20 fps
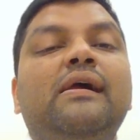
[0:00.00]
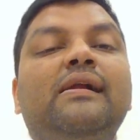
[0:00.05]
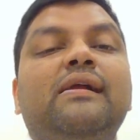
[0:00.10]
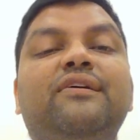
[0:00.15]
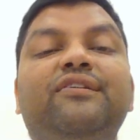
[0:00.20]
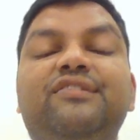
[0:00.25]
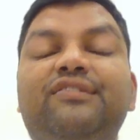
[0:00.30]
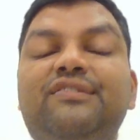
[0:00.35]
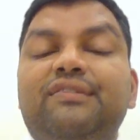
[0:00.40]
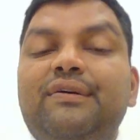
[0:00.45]

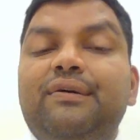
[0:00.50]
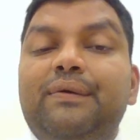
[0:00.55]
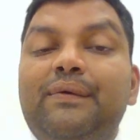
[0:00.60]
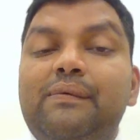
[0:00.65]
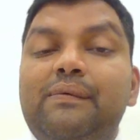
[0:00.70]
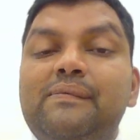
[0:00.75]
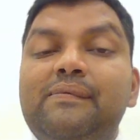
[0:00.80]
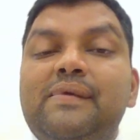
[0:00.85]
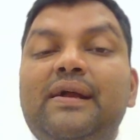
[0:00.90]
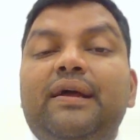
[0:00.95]

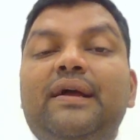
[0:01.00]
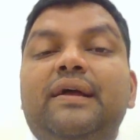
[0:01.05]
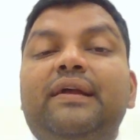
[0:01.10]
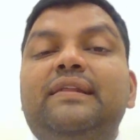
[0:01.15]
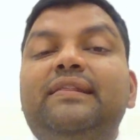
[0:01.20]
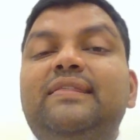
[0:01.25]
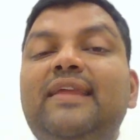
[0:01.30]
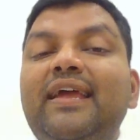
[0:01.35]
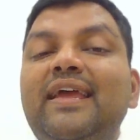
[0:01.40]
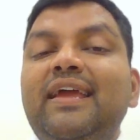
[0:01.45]
So,
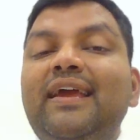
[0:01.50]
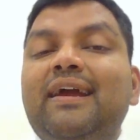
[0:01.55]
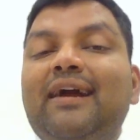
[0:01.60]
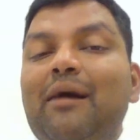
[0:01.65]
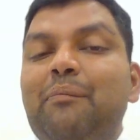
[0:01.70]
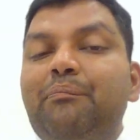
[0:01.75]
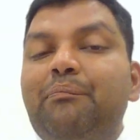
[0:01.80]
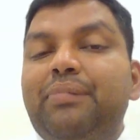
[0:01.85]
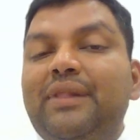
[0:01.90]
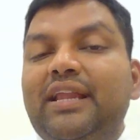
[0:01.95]

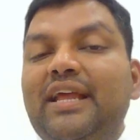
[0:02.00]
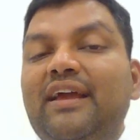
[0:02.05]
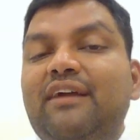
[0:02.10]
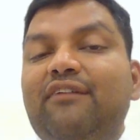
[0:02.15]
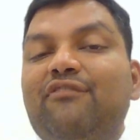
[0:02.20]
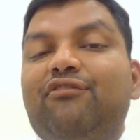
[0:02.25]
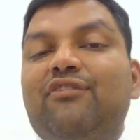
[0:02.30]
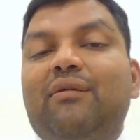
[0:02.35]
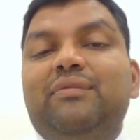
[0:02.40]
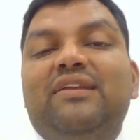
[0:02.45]

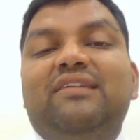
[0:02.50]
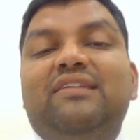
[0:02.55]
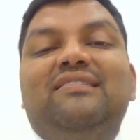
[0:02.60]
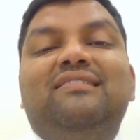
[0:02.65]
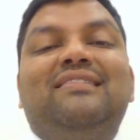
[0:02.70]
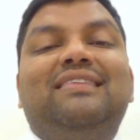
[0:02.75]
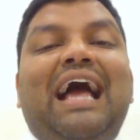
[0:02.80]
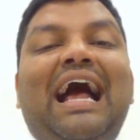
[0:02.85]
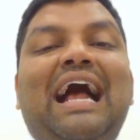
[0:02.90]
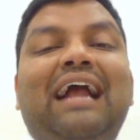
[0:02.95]
decoupling from the
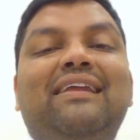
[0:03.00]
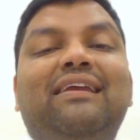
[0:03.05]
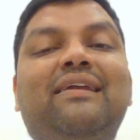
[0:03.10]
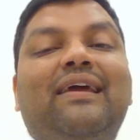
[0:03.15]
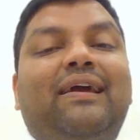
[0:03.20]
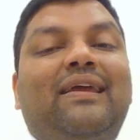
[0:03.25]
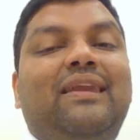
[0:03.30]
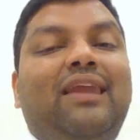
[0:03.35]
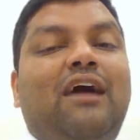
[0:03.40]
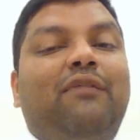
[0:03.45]
standard
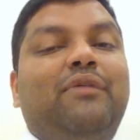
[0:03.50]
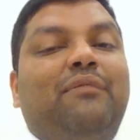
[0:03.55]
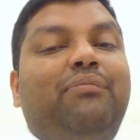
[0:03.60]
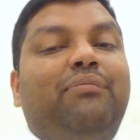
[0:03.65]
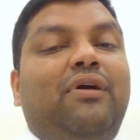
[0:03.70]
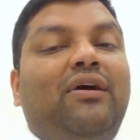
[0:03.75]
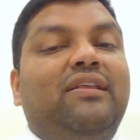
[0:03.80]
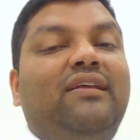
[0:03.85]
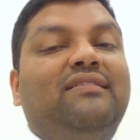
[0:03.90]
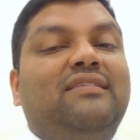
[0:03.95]
economic
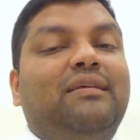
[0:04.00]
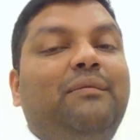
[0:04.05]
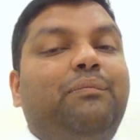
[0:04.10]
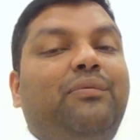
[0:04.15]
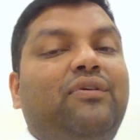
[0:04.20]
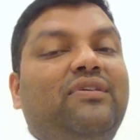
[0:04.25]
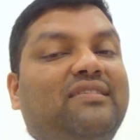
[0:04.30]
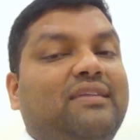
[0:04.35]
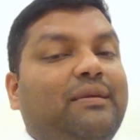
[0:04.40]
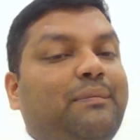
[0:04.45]
policy
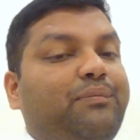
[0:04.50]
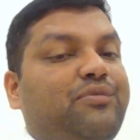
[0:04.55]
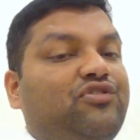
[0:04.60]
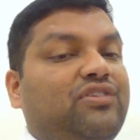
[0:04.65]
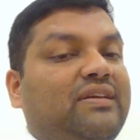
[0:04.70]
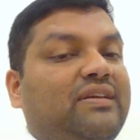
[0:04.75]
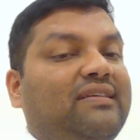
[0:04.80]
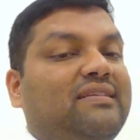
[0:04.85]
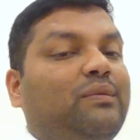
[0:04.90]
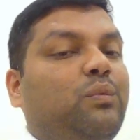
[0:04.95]

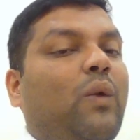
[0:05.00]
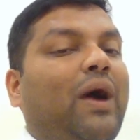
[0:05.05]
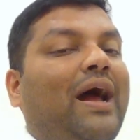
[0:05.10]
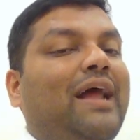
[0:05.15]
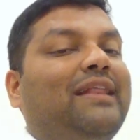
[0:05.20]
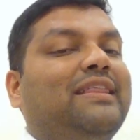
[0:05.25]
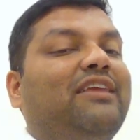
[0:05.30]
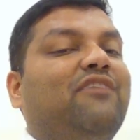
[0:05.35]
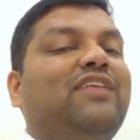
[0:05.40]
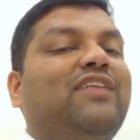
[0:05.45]
prescriptions
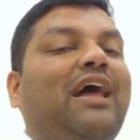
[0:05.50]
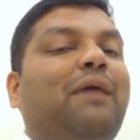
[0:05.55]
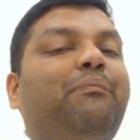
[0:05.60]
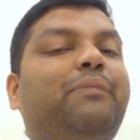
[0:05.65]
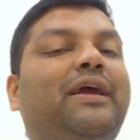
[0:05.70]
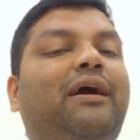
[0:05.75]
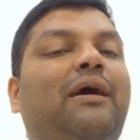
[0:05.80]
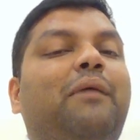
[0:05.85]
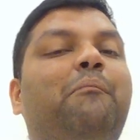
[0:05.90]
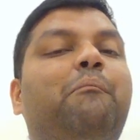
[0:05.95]
while
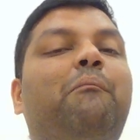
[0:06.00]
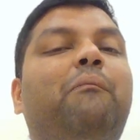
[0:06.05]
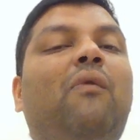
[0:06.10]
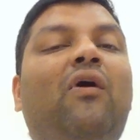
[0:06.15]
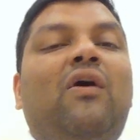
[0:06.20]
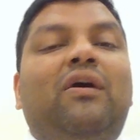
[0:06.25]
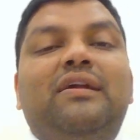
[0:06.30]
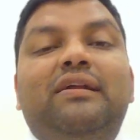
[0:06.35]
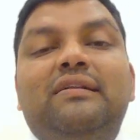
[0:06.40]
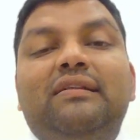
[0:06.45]
developing a
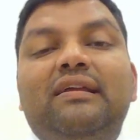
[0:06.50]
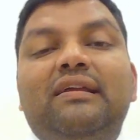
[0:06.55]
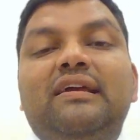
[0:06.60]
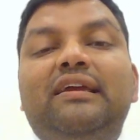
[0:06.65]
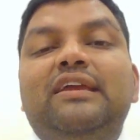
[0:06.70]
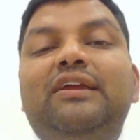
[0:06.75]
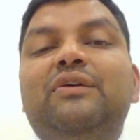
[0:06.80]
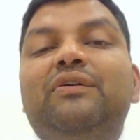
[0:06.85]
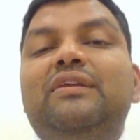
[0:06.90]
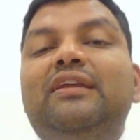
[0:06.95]
model
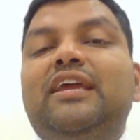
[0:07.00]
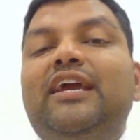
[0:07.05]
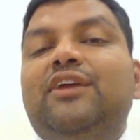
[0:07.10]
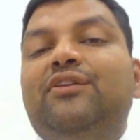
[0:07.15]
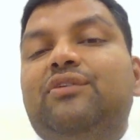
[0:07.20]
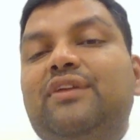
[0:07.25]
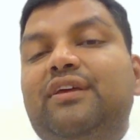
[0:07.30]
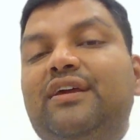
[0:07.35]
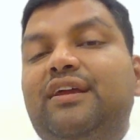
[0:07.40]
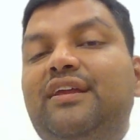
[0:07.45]
unique
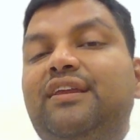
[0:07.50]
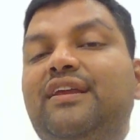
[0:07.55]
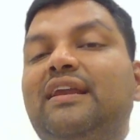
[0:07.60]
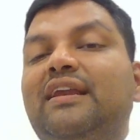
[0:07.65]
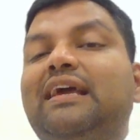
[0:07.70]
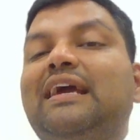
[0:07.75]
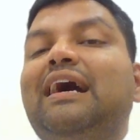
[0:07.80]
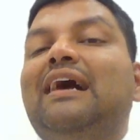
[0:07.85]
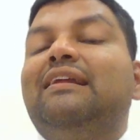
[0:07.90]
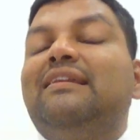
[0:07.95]
to the
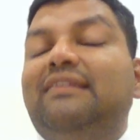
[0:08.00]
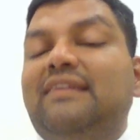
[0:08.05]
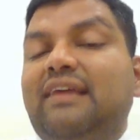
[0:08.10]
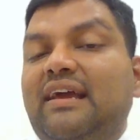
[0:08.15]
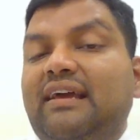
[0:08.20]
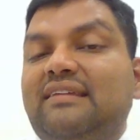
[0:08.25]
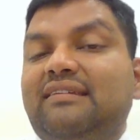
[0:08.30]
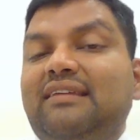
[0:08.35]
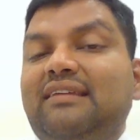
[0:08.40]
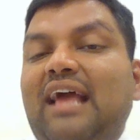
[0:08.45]
Indian
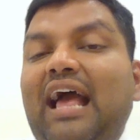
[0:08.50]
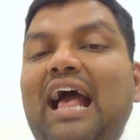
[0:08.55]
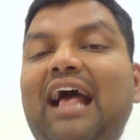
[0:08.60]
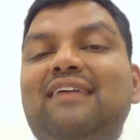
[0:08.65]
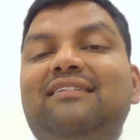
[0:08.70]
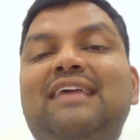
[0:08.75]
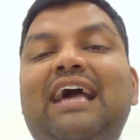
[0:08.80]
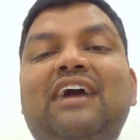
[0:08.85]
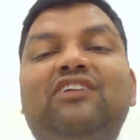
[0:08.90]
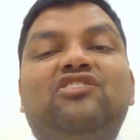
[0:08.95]
context
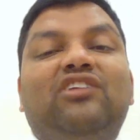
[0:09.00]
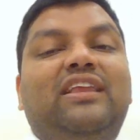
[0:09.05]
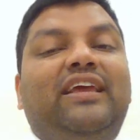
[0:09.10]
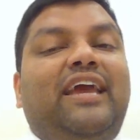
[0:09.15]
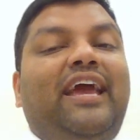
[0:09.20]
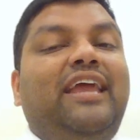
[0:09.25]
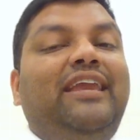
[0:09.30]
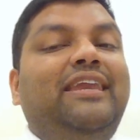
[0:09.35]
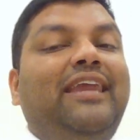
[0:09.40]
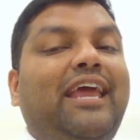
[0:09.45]
has actually
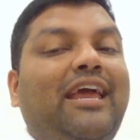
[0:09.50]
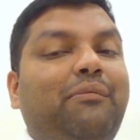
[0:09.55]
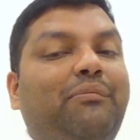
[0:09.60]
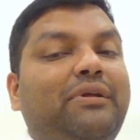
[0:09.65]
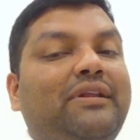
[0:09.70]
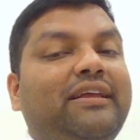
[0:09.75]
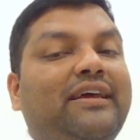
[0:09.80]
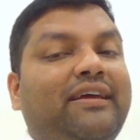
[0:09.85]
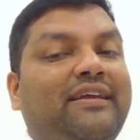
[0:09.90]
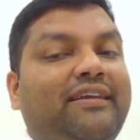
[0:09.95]

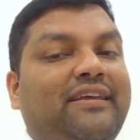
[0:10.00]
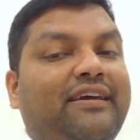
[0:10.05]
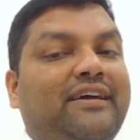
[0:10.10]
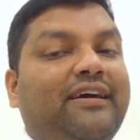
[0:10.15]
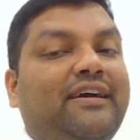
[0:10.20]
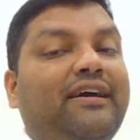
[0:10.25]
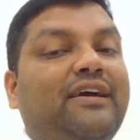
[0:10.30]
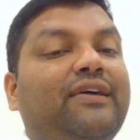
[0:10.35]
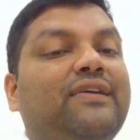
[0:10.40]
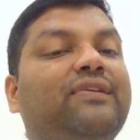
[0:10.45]
enabled
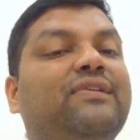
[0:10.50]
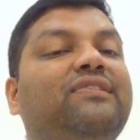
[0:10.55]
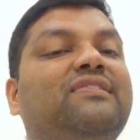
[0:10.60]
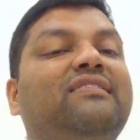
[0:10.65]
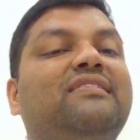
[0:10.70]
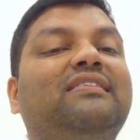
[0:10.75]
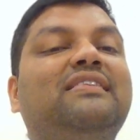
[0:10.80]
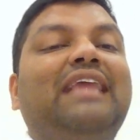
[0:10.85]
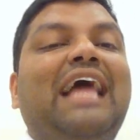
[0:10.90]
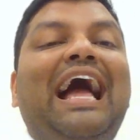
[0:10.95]
India to
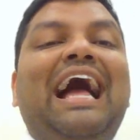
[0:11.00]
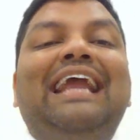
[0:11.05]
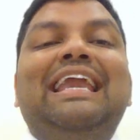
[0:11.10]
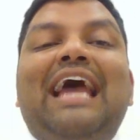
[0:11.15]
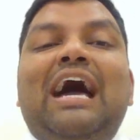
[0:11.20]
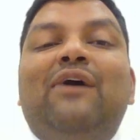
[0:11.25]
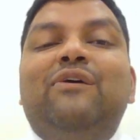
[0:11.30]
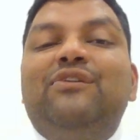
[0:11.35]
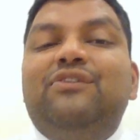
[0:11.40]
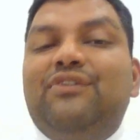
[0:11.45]
stand
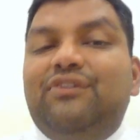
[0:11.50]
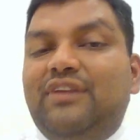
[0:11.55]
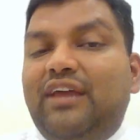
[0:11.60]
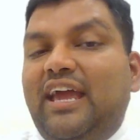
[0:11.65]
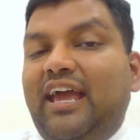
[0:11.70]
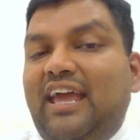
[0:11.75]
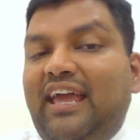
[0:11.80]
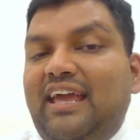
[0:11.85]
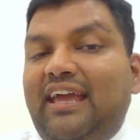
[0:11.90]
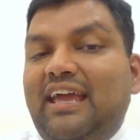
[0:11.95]
out
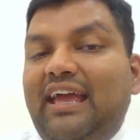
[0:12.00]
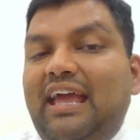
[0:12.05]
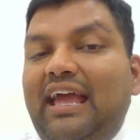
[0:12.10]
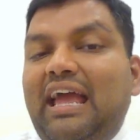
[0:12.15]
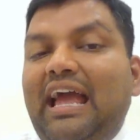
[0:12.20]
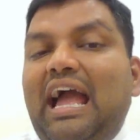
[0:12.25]
today